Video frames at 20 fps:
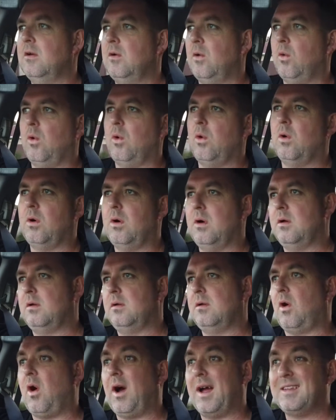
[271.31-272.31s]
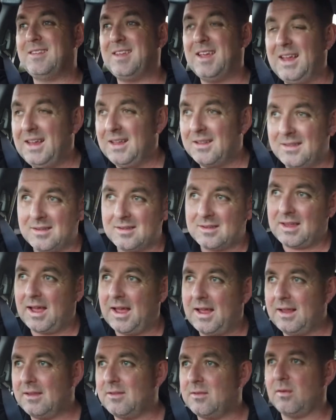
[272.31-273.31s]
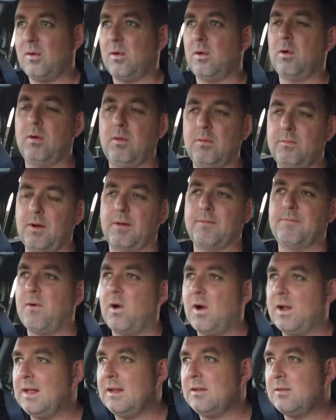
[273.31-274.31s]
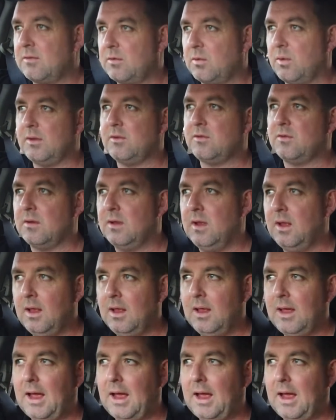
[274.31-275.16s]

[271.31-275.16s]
or I T in this case, or a finance question,